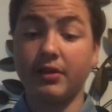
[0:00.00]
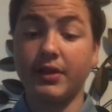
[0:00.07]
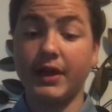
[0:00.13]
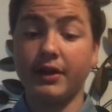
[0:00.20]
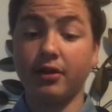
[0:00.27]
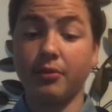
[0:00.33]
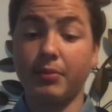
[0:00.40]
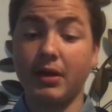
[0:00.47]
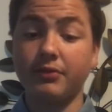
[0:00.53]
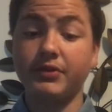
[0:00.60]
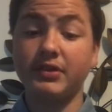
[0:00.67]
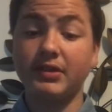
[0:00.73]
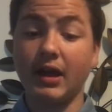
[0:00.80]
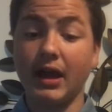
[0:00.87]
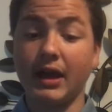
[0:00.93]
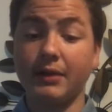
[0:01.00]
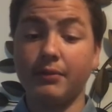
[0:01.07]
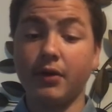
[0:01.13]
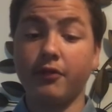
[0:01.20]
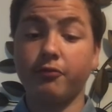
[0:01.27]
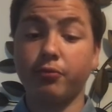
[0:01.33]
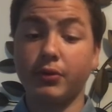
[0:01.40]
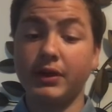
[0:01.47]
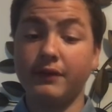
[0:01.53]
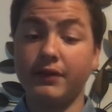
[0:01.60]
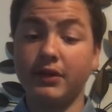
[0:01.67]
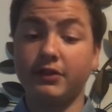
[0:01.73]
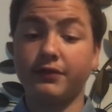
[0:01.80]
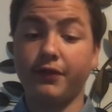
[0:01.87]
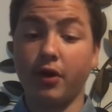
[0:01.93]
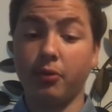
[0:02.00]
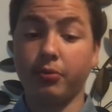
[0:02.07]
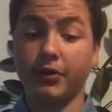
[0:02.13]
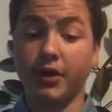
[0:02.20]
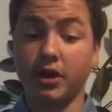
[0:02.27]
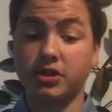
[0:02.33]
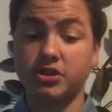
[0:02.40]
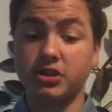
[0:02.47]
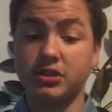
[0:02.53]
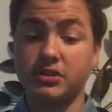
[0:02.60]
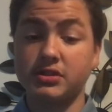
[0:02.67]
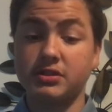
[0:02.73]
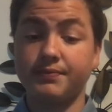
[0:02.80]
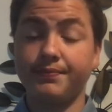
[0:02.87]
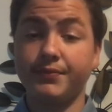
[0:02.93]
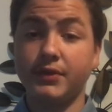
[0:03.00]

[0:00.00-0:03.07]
that are about the time of previous fall productions.